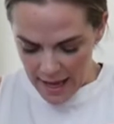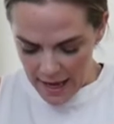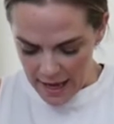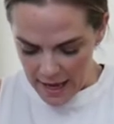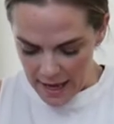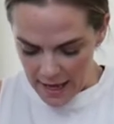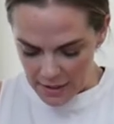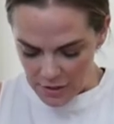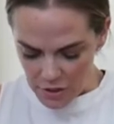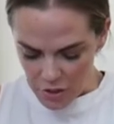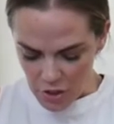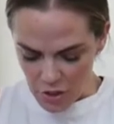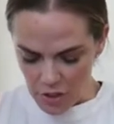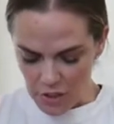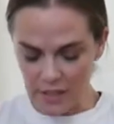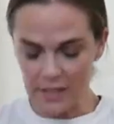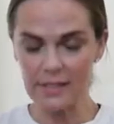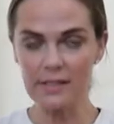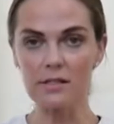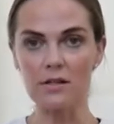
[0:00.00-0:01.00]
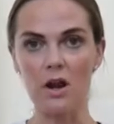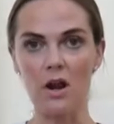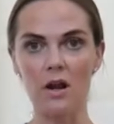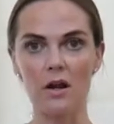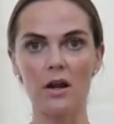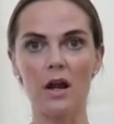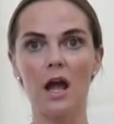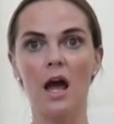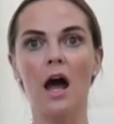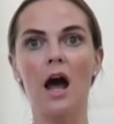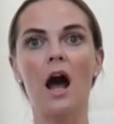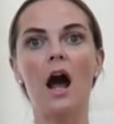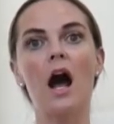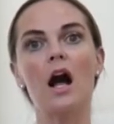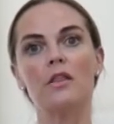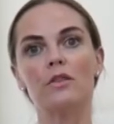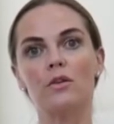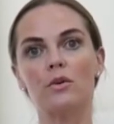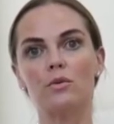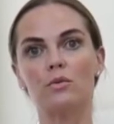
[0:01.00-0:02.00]
And you're gonna start
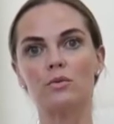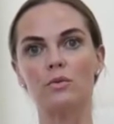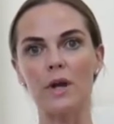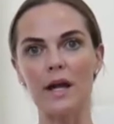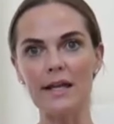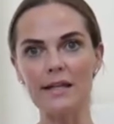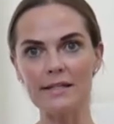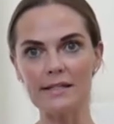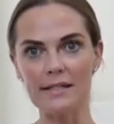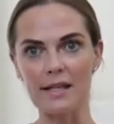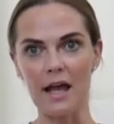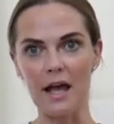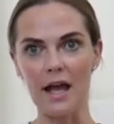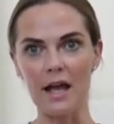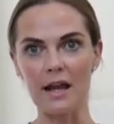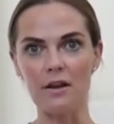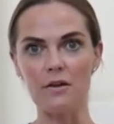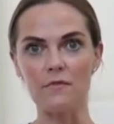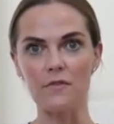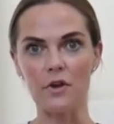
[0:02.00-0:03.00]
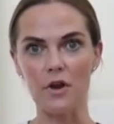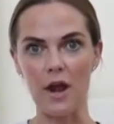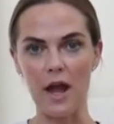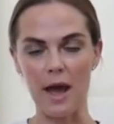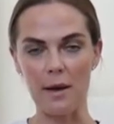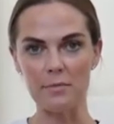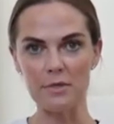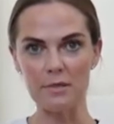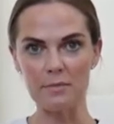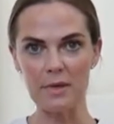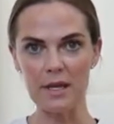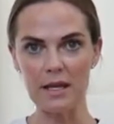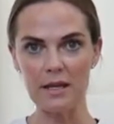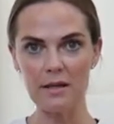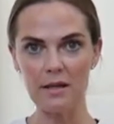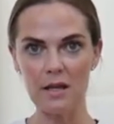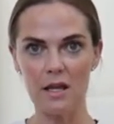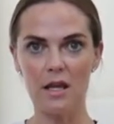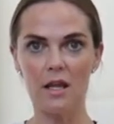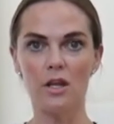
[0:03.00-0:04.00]
on the right side of your
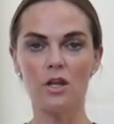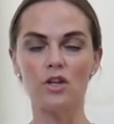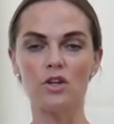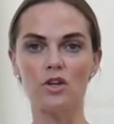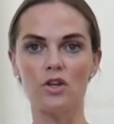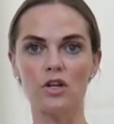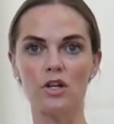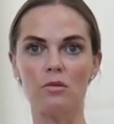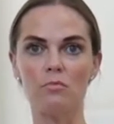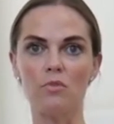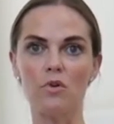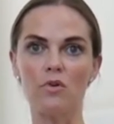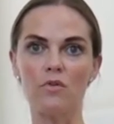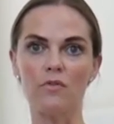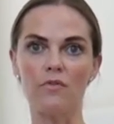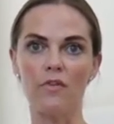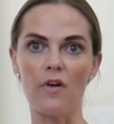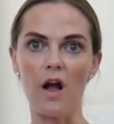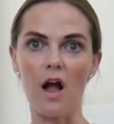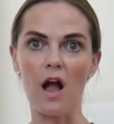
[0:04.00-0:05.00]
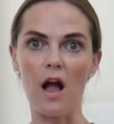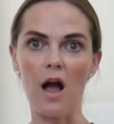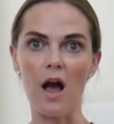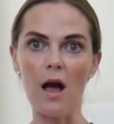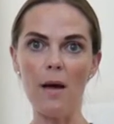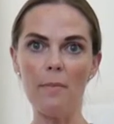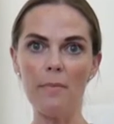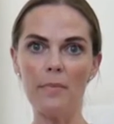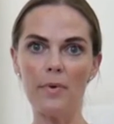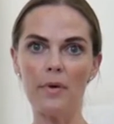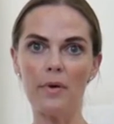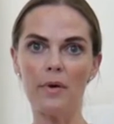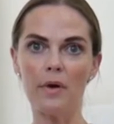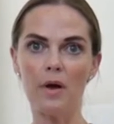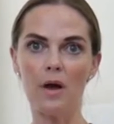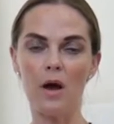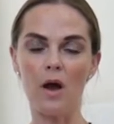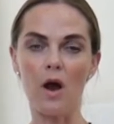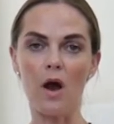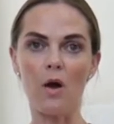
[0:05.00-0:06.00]
abdomen. You're gonna move up,
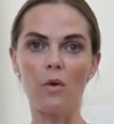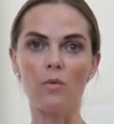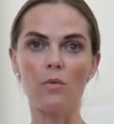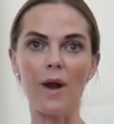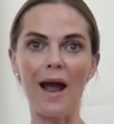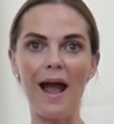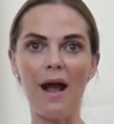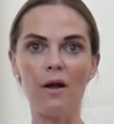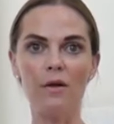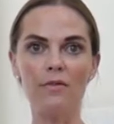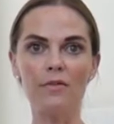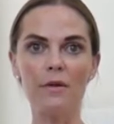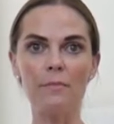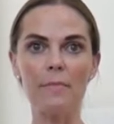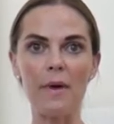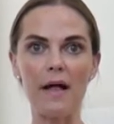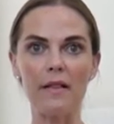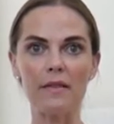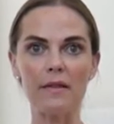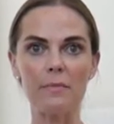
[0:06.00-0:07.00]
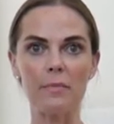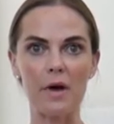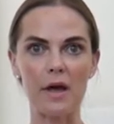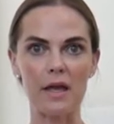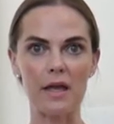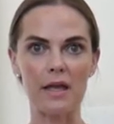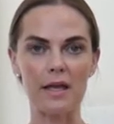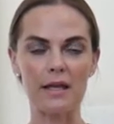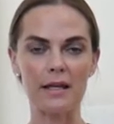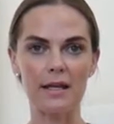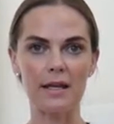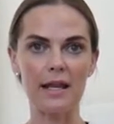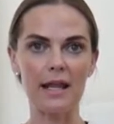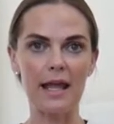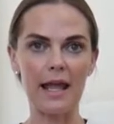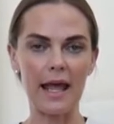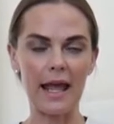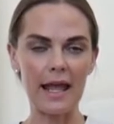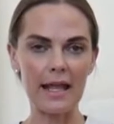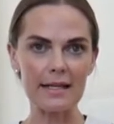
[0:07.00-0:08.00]
around the belly button,
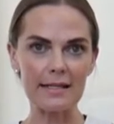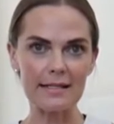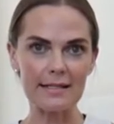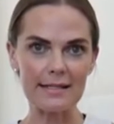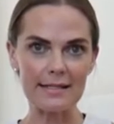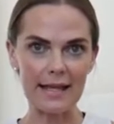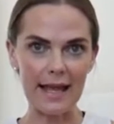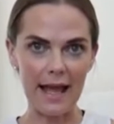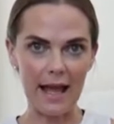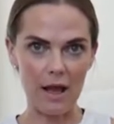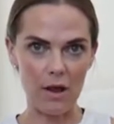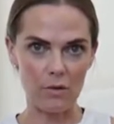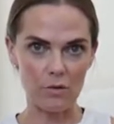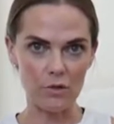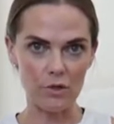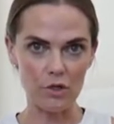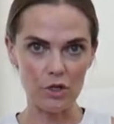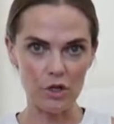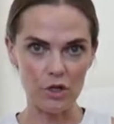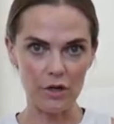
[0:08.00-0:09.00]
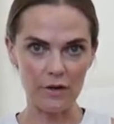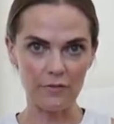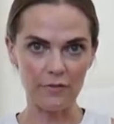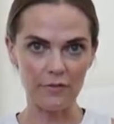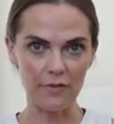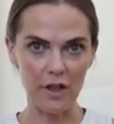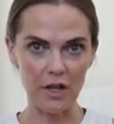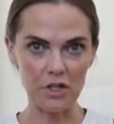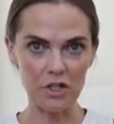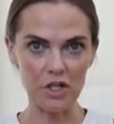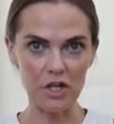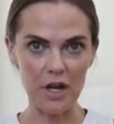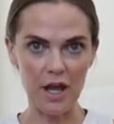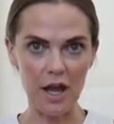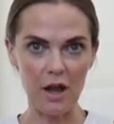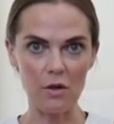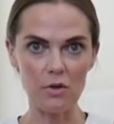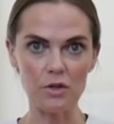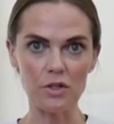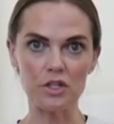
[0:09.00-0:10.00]
and down. You're gonna flush it
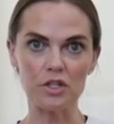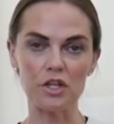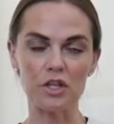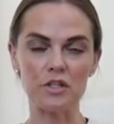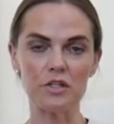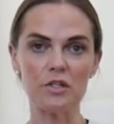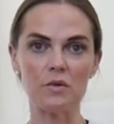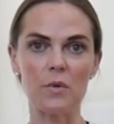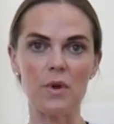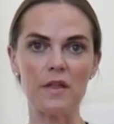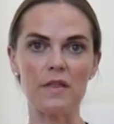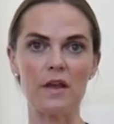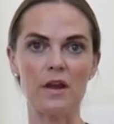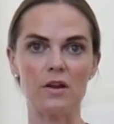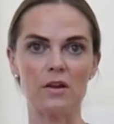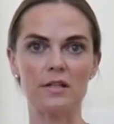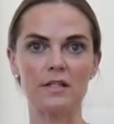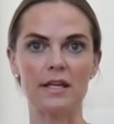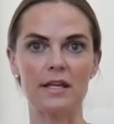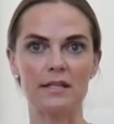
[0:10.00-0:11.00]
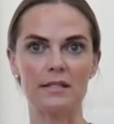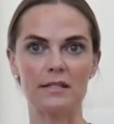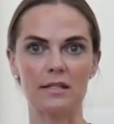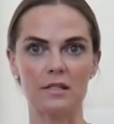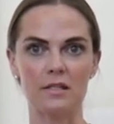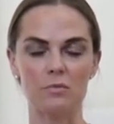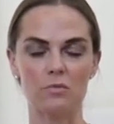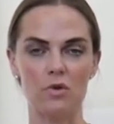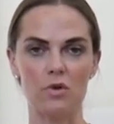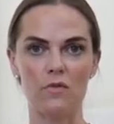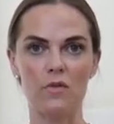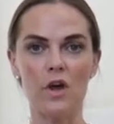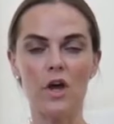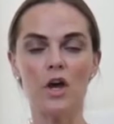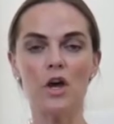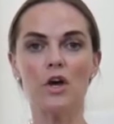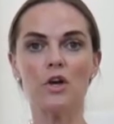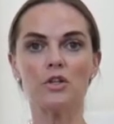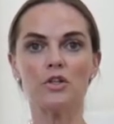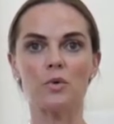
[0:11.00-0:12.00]
out just the way our intestines move.
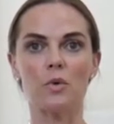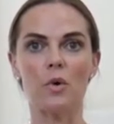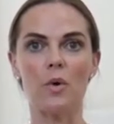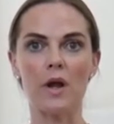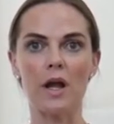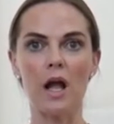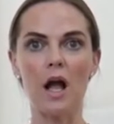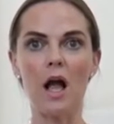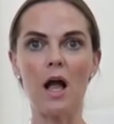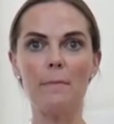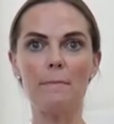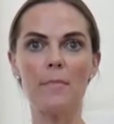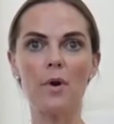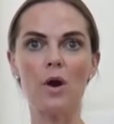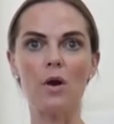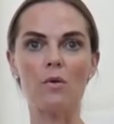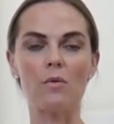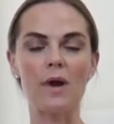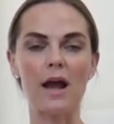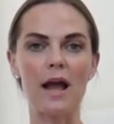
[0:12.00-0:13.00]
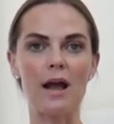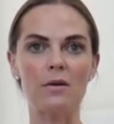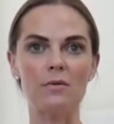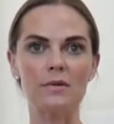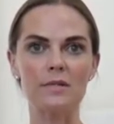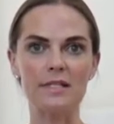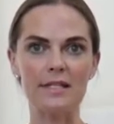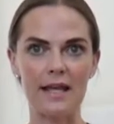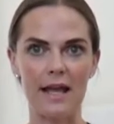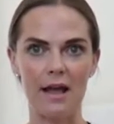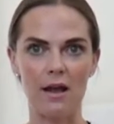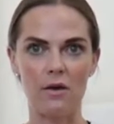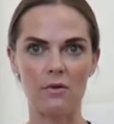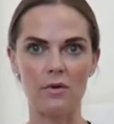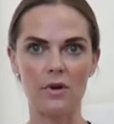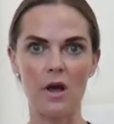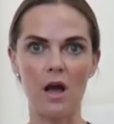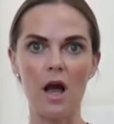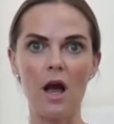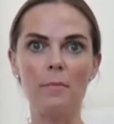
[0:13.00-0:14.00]
So we're going up, around,
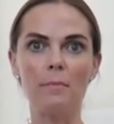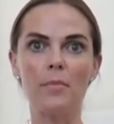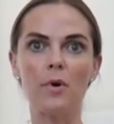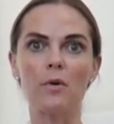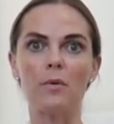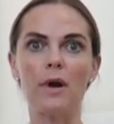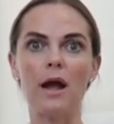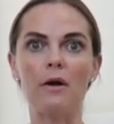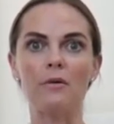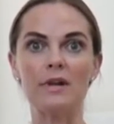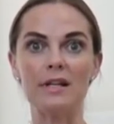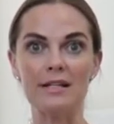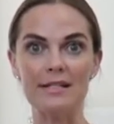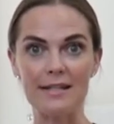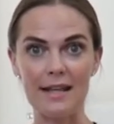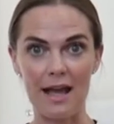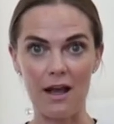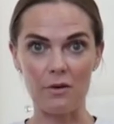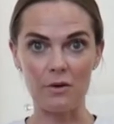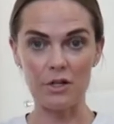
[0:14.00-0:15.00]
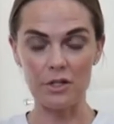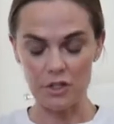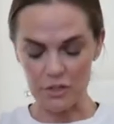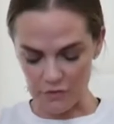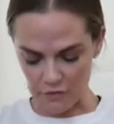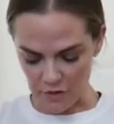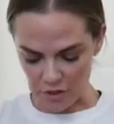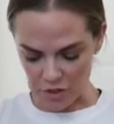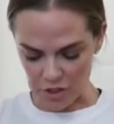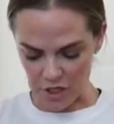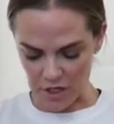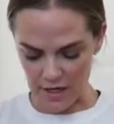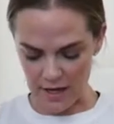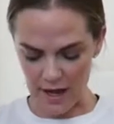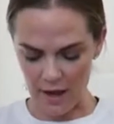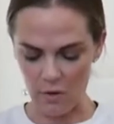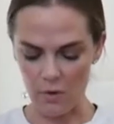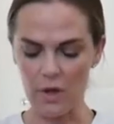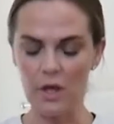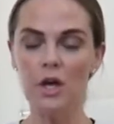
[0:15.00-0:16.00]
down, up, around, and down, and just flushing it
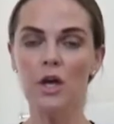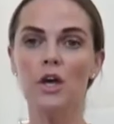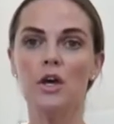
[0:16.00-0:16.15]
out.